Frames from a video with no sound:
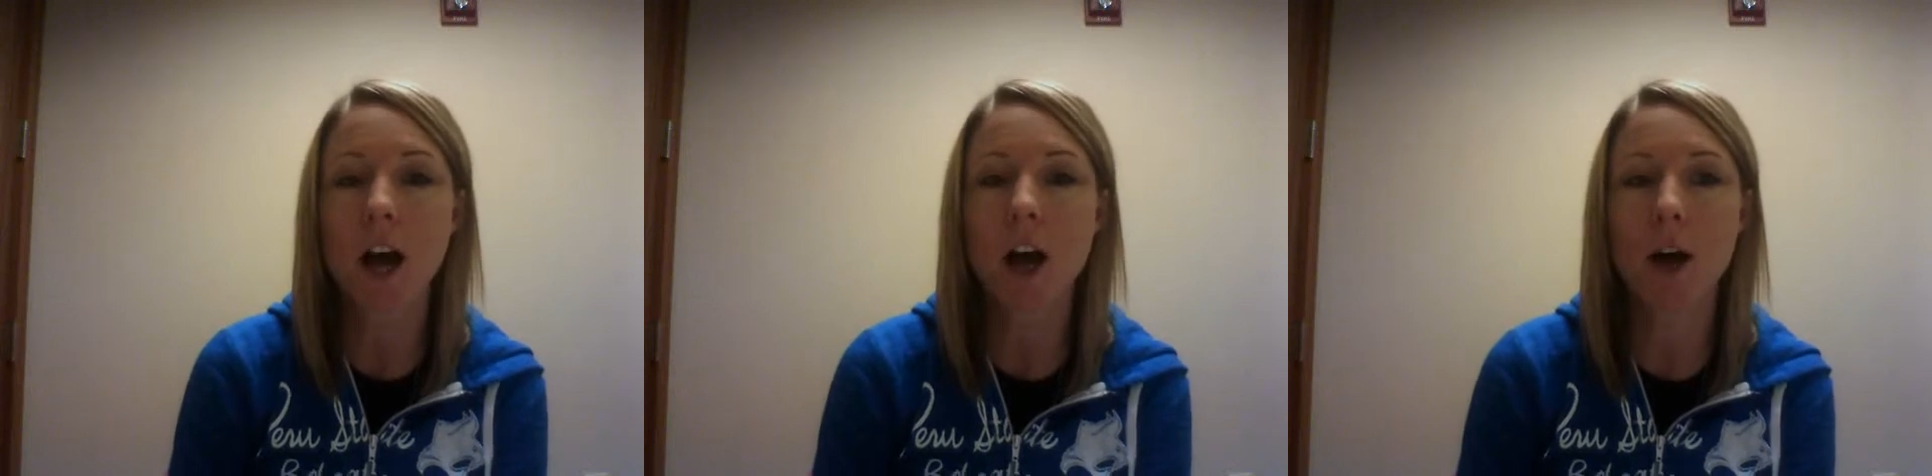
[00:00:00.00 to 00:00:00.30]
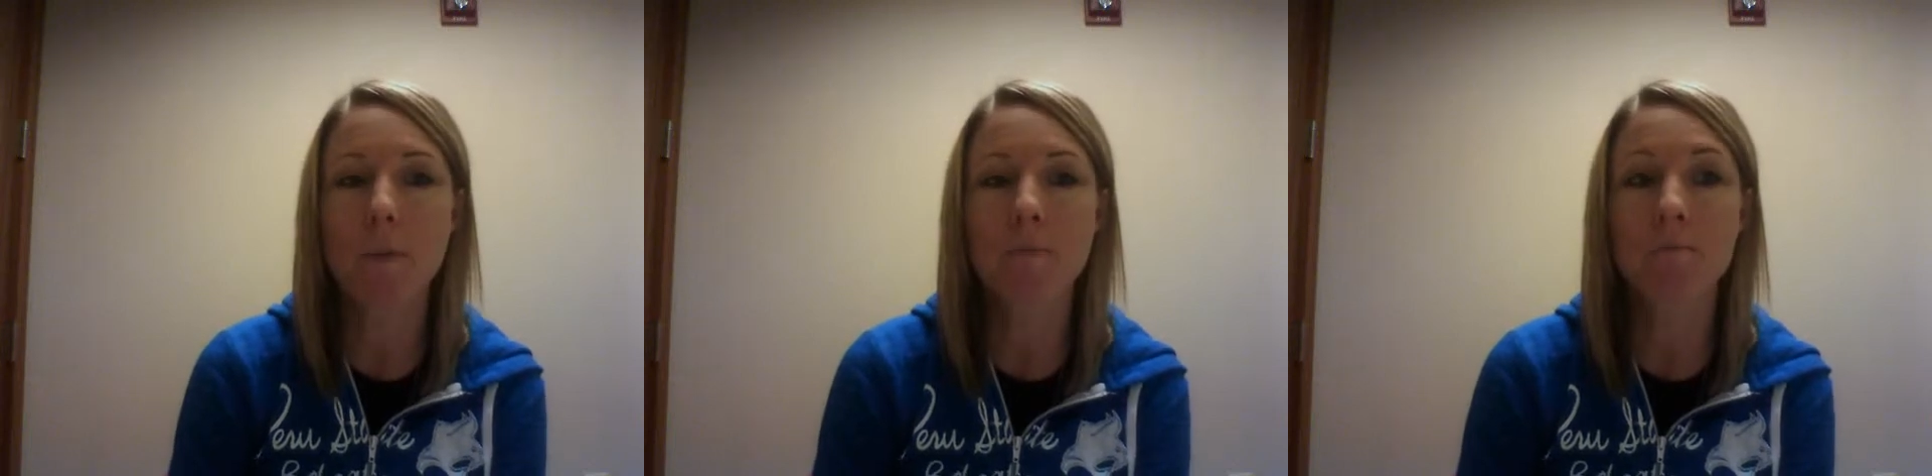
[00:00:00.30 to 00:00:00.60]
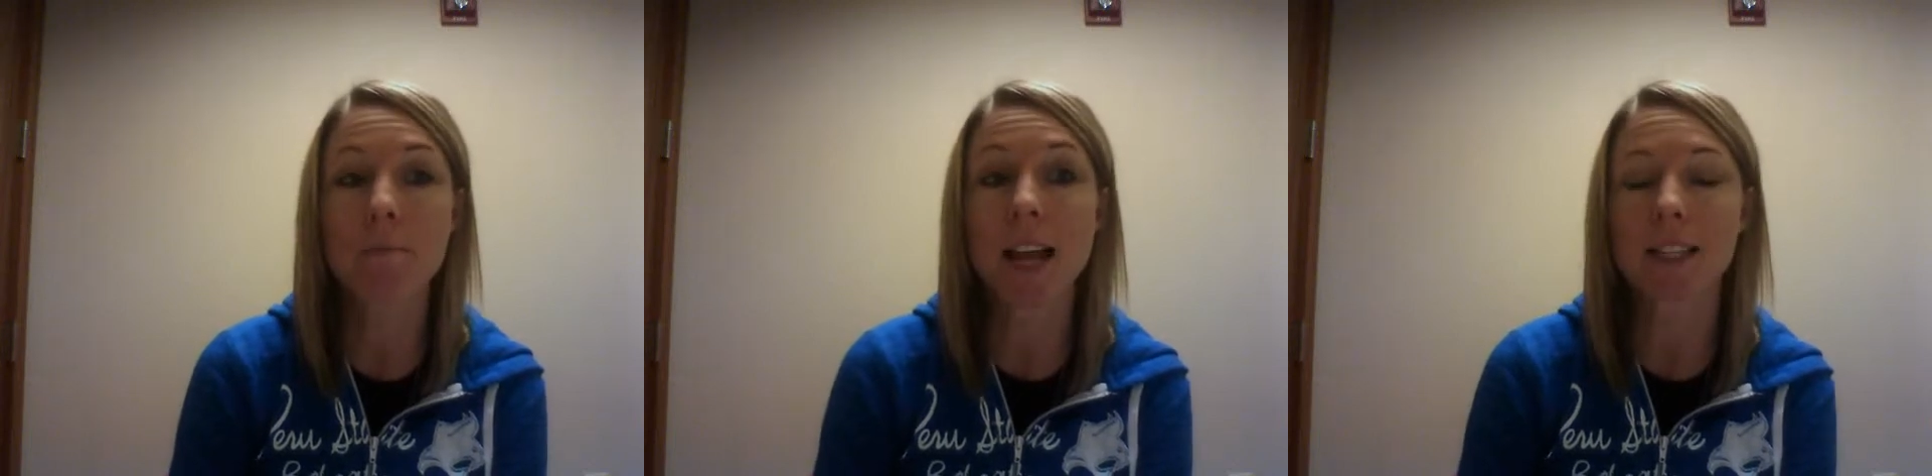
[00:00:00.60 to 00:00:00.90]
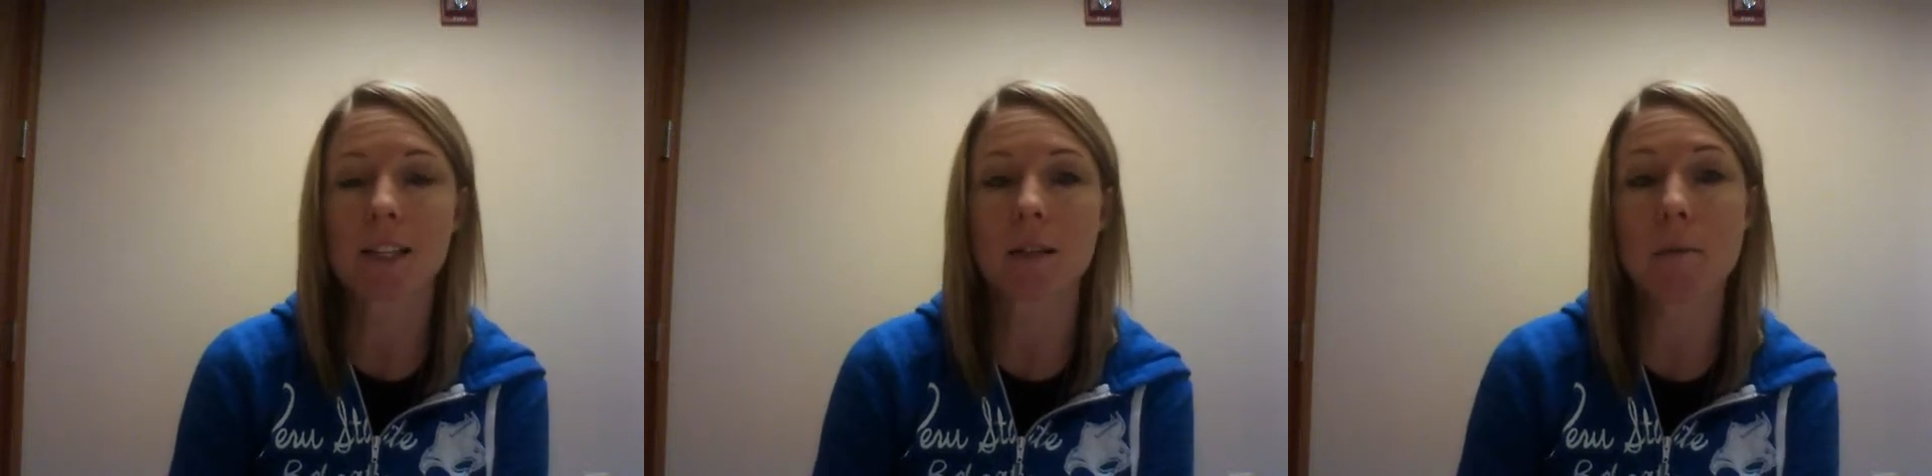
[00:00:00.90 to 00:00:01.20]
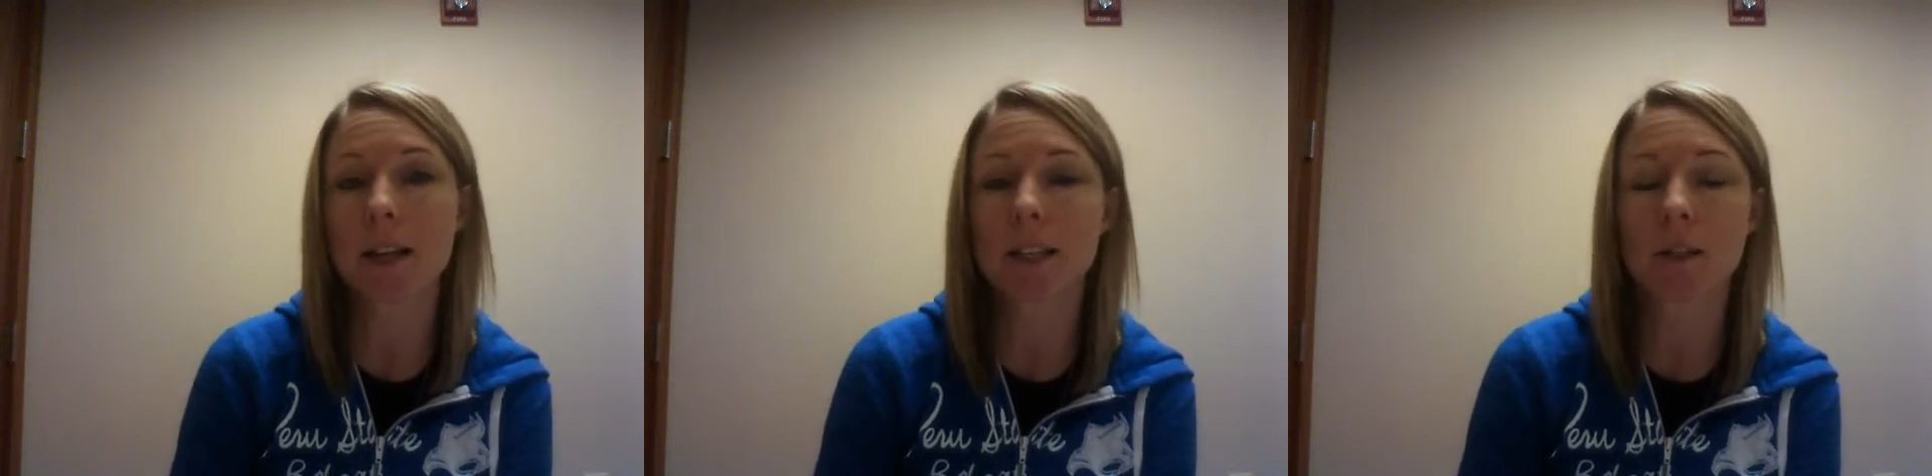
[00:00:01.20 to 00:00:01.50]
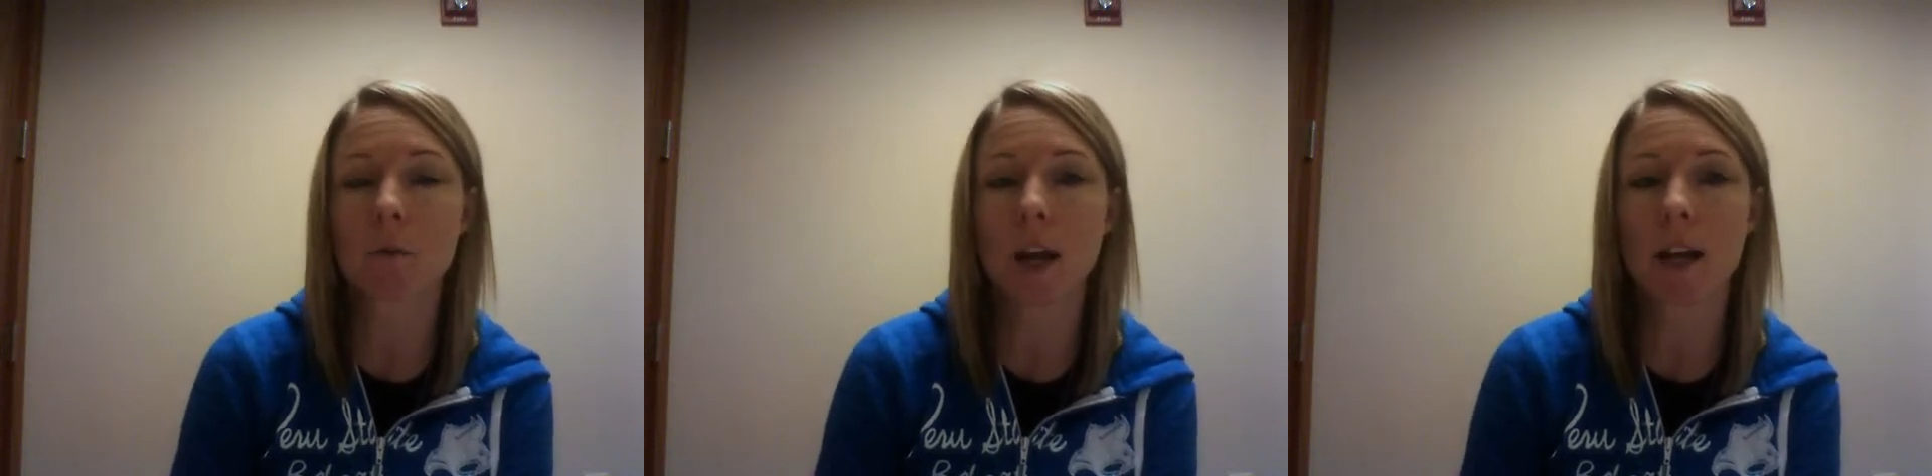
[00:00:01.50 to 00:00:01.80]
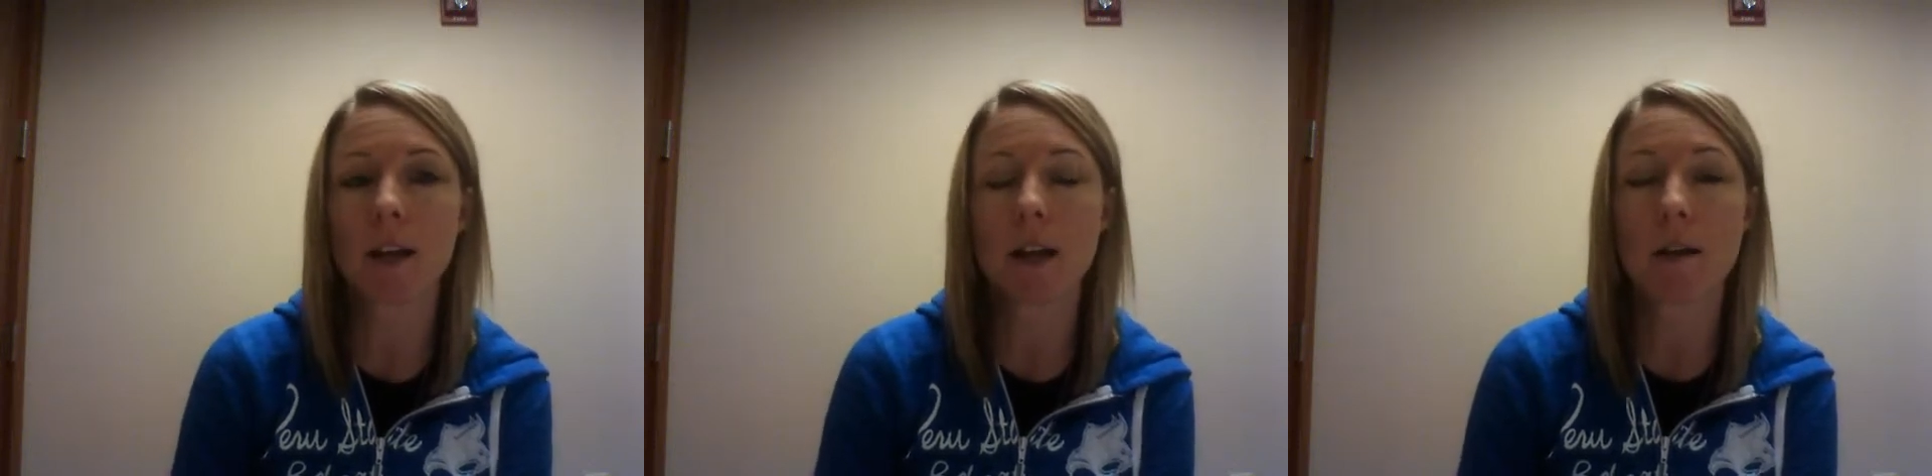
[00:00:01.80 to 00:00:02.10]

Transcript: um, that's the best way,